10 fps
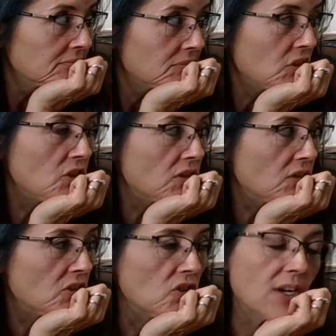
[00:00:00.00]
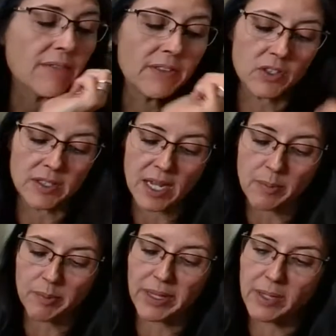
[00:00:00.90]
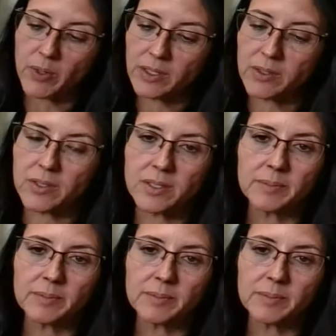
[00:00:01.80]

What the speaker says: Did you have the Sniper Blade Works?